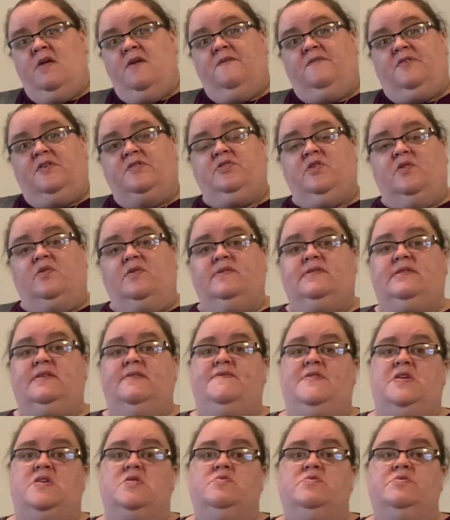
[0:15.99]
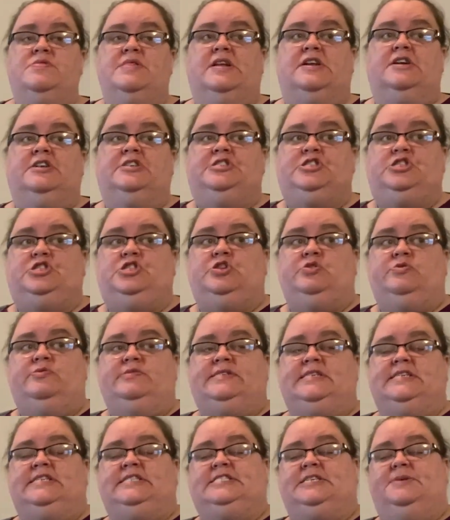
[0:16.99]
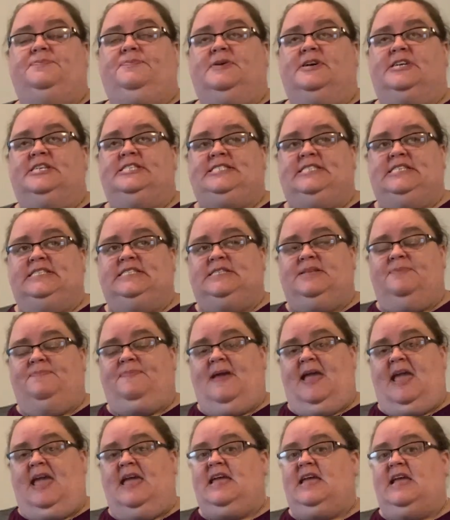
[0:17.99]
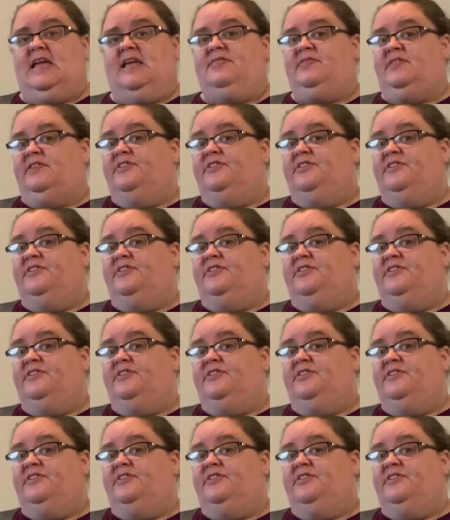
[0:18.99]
for those of you that are choosing to participate in